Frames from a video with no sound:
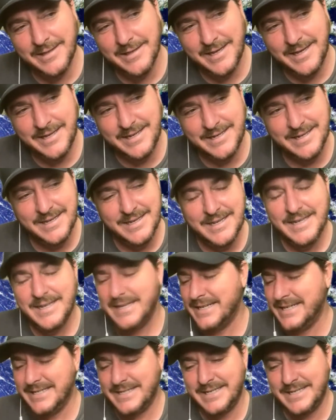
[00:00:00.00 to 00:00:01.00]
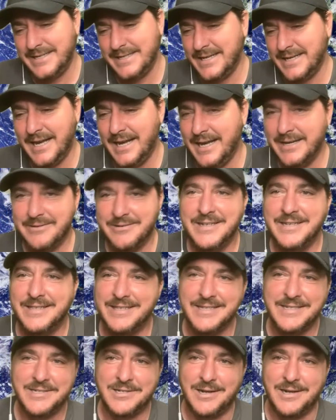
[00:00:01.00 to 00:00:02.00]
that and I said, I don't
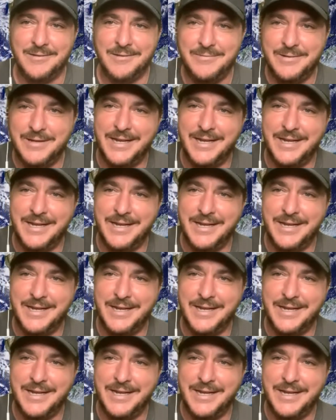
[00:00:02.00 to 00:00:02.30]
need this job.